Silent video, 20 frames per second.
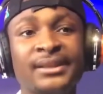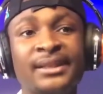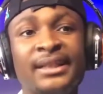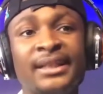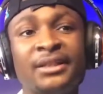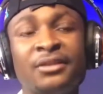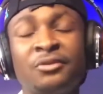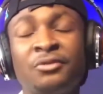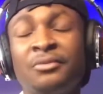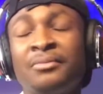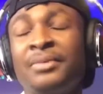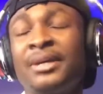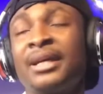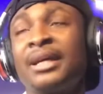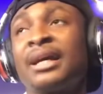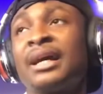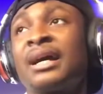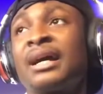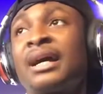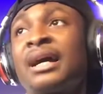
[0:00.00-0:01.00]
it will make
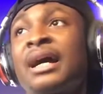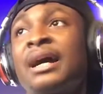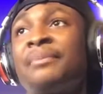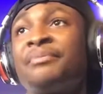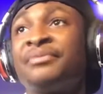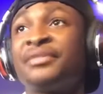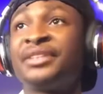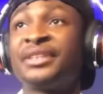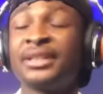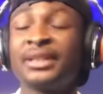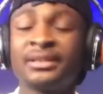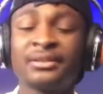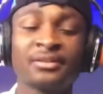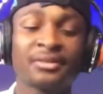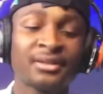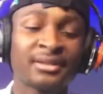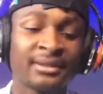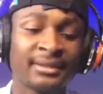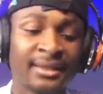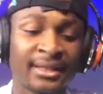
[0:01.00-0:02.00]
her appreciate
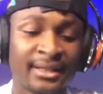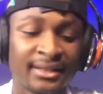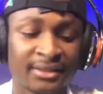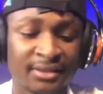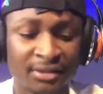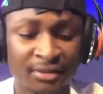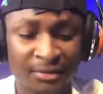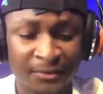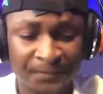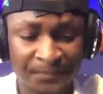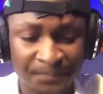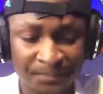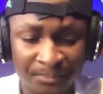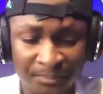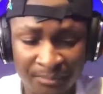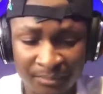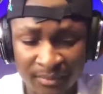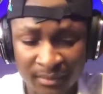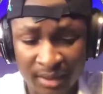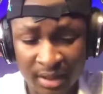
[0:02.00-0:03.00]
things. So
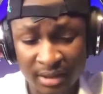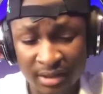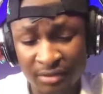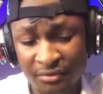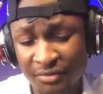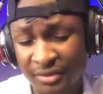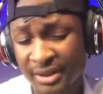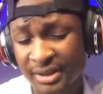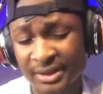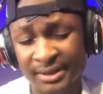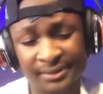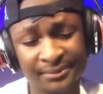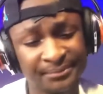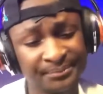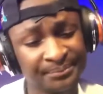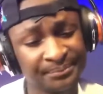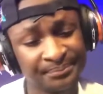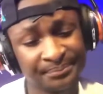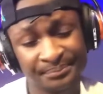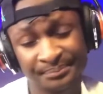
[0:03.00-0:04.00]
literally,
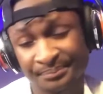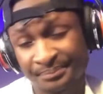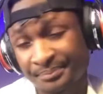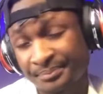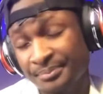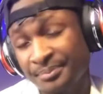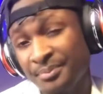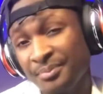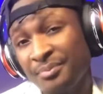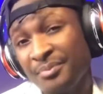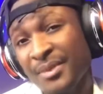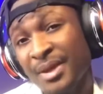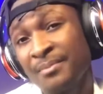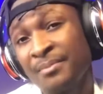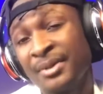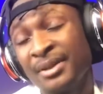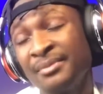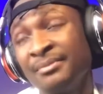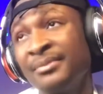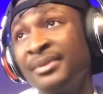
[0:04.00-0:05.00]

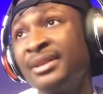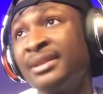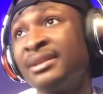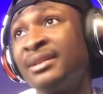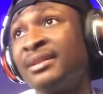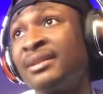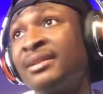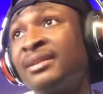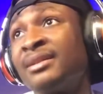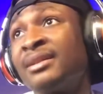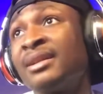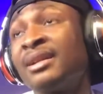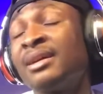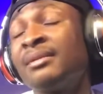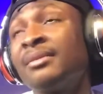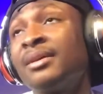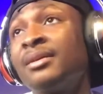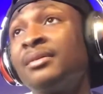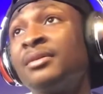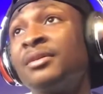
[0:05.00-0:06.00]
but the thing
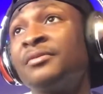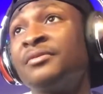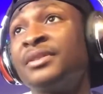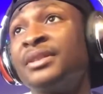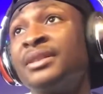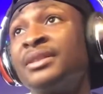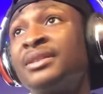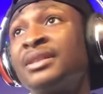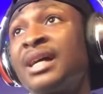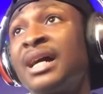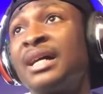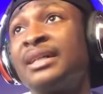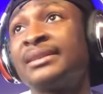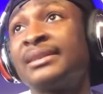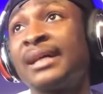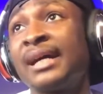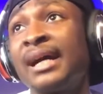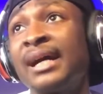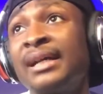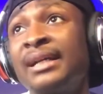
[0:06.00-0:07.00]
about love is, as
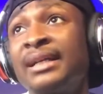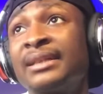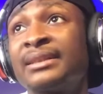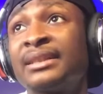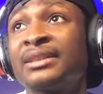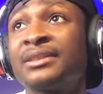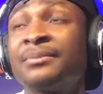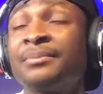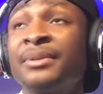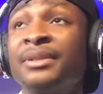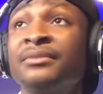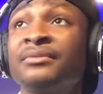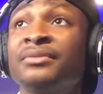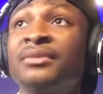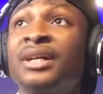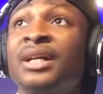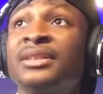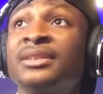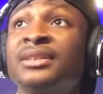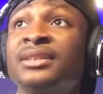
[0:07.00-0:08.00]
hard as painful
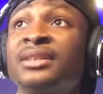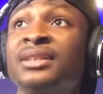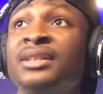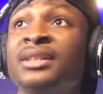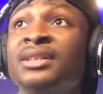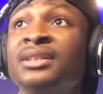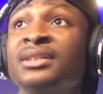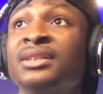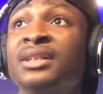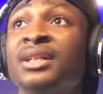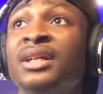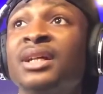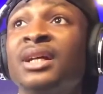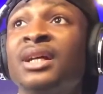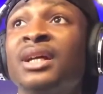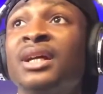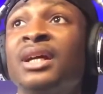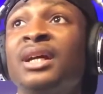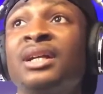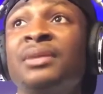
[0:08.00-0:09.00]
as it is,
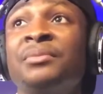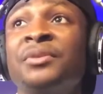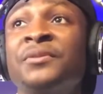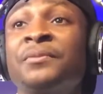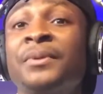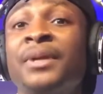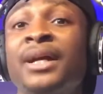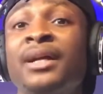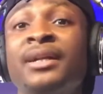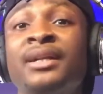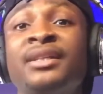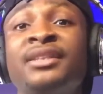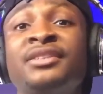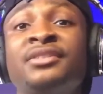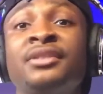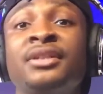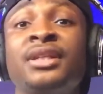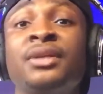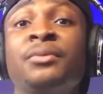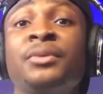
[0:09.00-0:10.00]
the most important thing is
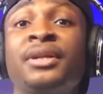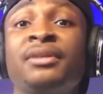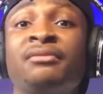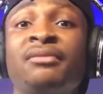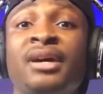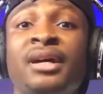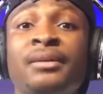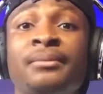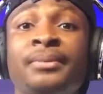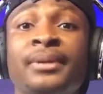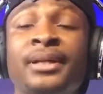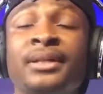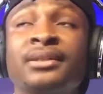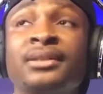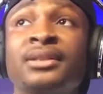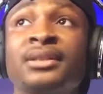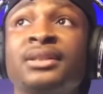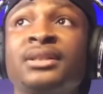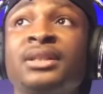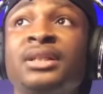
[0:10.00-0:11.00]
doing it with the right
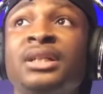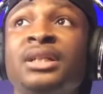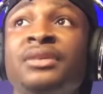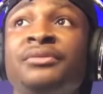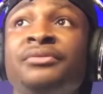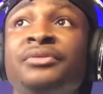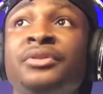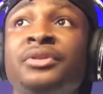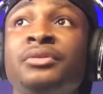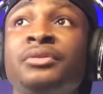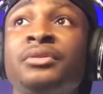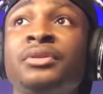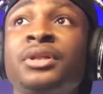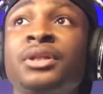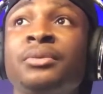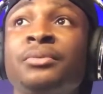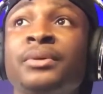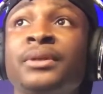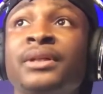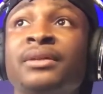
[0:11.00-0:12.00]
person. If you do
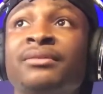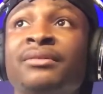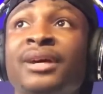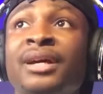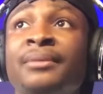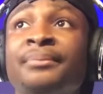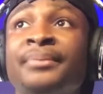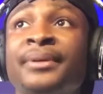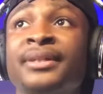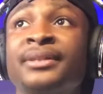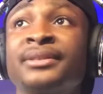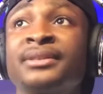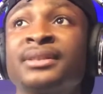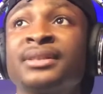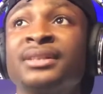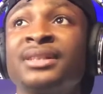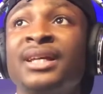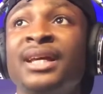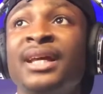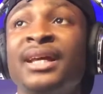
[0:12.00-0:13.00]
it with the right
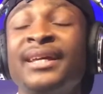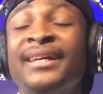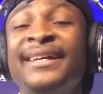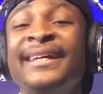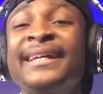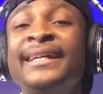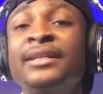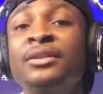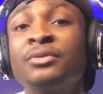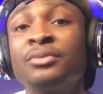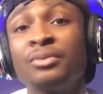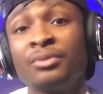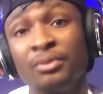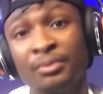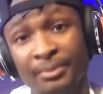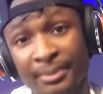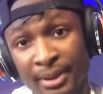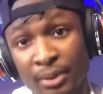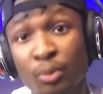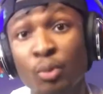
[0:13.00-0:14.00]
person, it will
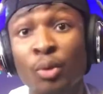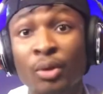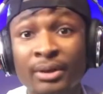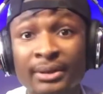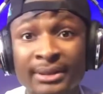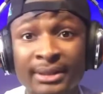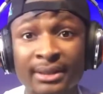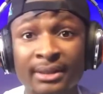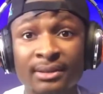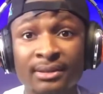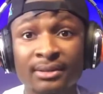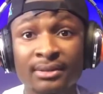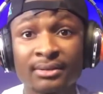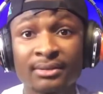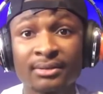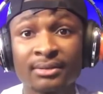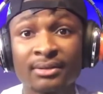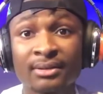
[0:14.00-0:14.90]
be worth it.